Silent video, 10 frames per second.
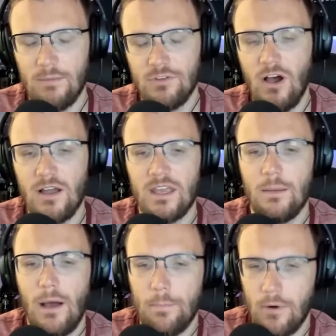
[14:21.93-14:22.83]
I'm talking
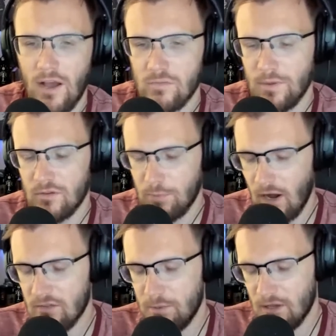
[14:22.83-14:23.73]
about Prize Picks.
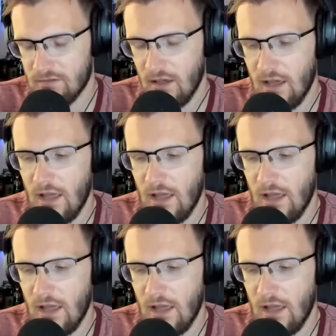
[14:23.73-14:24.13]
Prize Picks